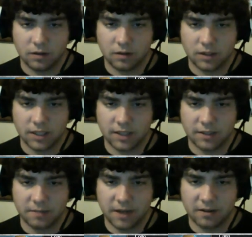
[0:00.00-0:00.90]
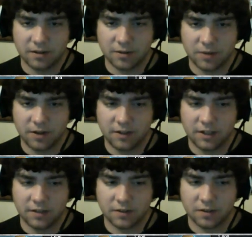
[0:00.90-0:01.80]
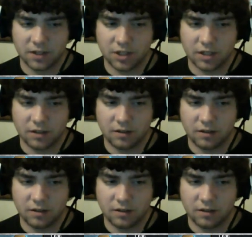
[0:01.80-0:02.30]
Let's see how this battle goes. Why are they not squishing?